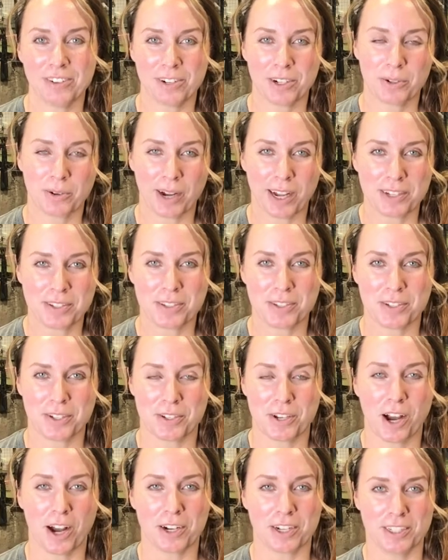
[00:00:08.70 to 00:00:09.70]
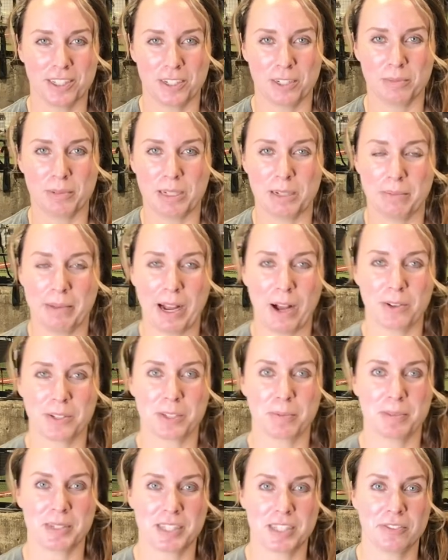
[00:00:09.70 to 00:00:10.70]
request to talk a little bit about
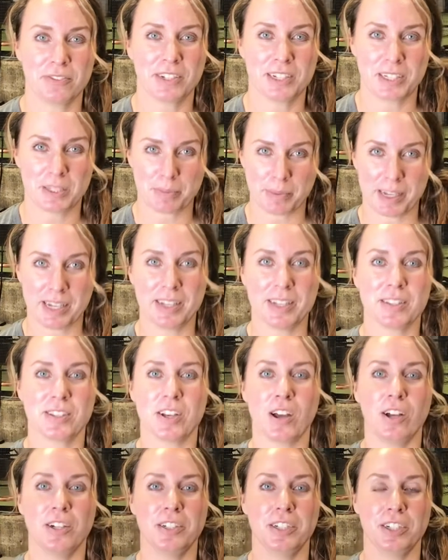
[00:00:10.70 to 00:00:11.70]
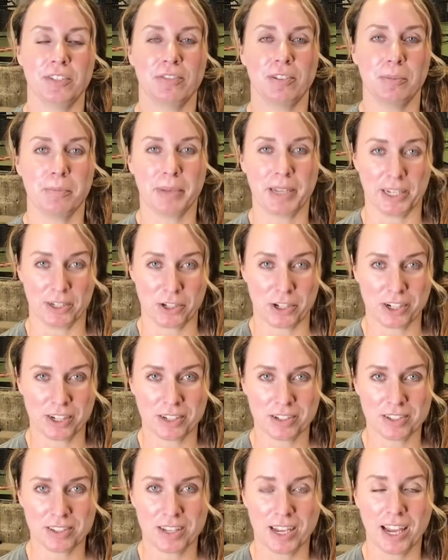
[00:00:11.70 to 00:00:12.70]
specific spins on different
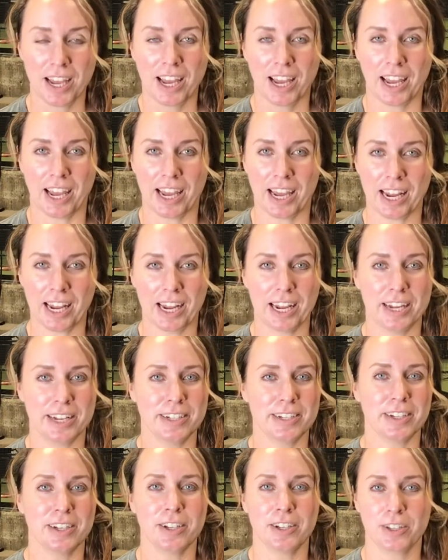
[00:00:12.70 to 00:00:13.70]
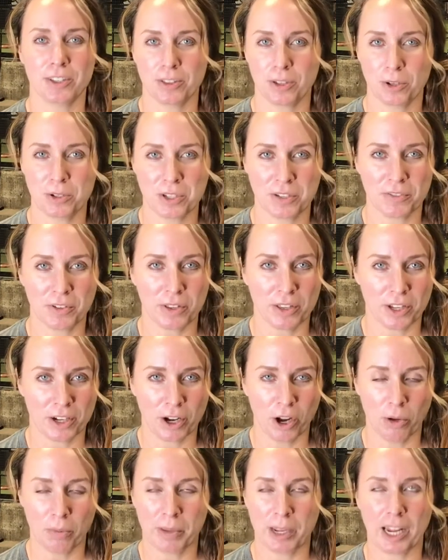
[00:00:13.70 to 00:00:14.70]
pitches. And those of you that
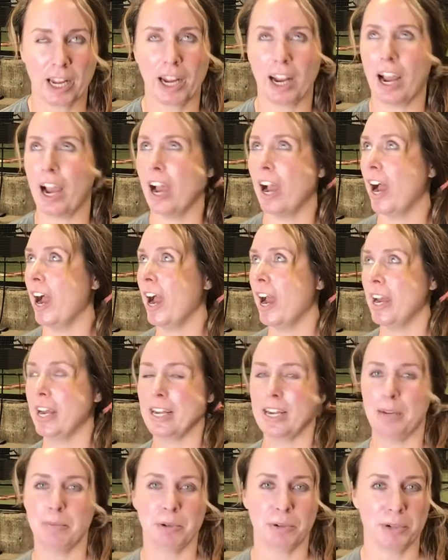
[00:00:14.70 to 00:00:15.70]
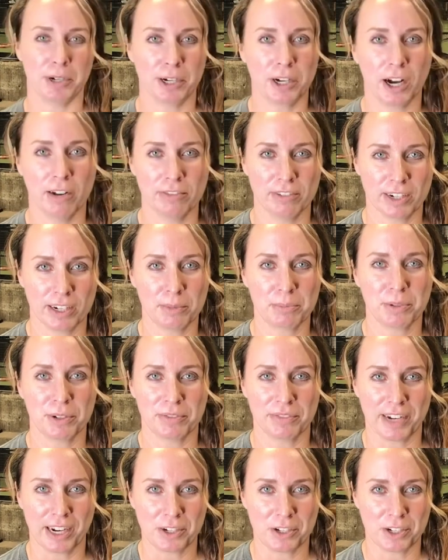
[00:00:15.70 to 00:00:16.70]
know me, I am a recovering
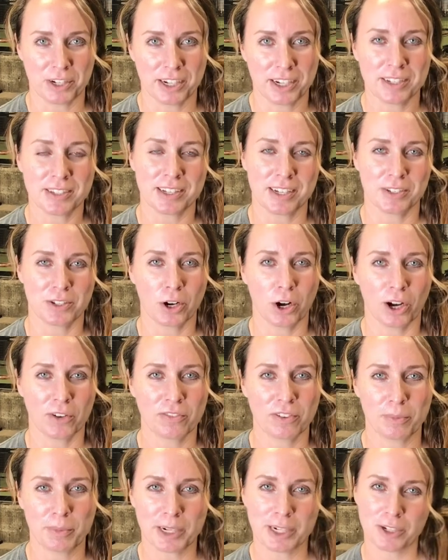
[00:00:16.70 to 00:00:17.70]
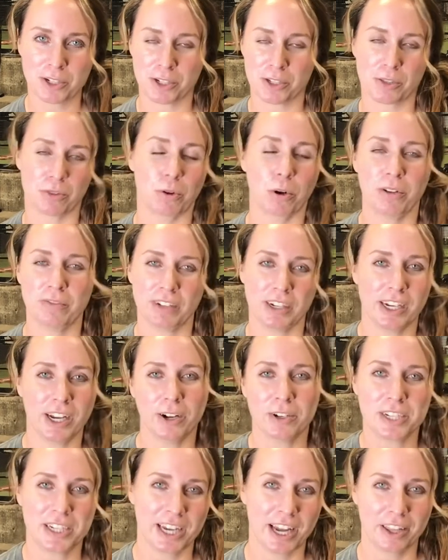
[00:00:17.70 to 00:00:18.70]
perfectionist. It's hard for me to just throw a video
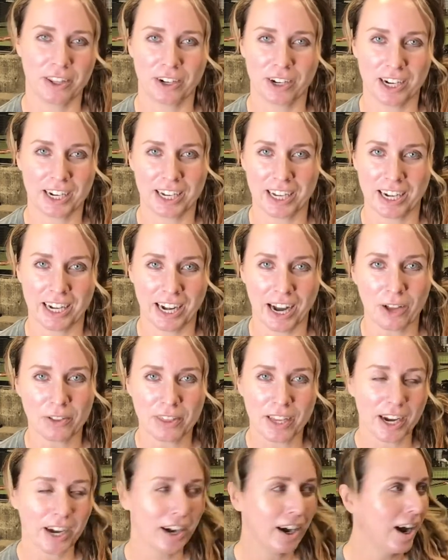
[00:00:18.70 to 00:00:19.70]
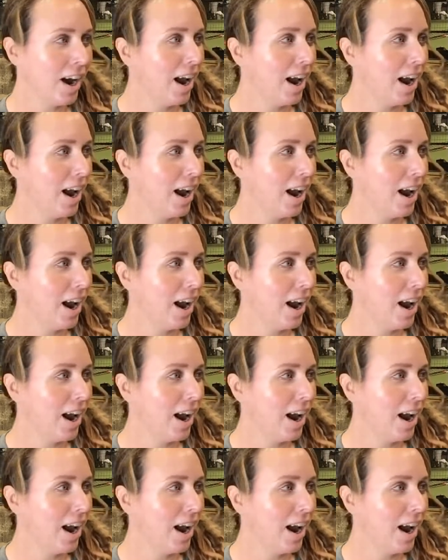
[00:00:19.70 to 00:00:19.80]
together and get it out there.